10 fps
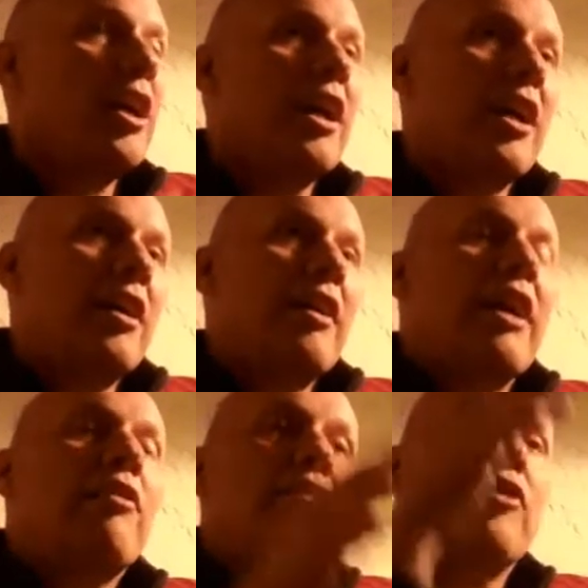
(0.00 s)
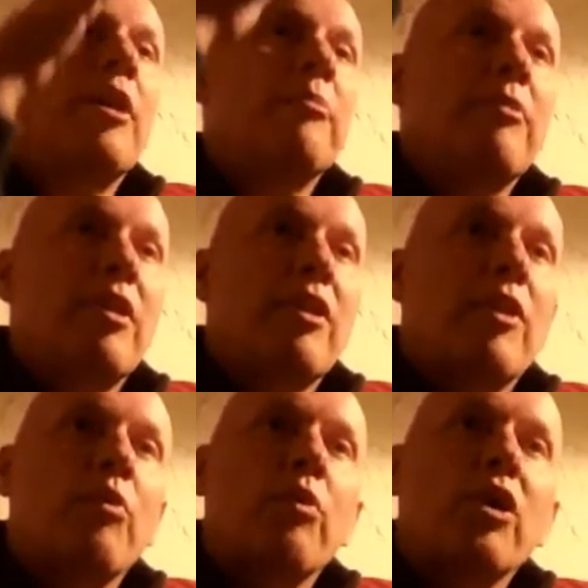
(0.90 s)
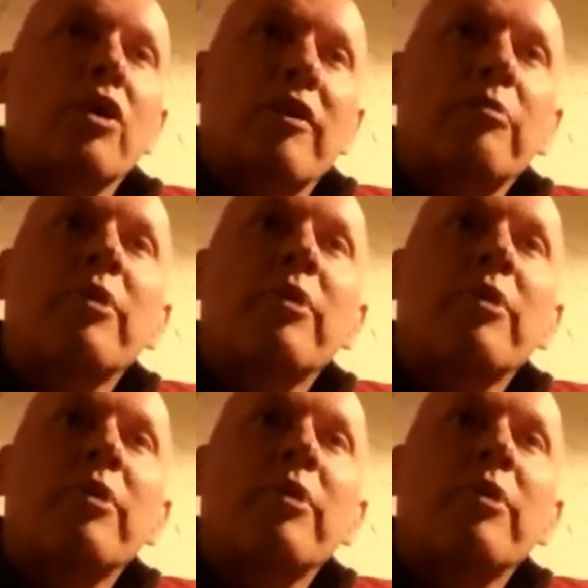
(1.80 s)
Uh, and from the world of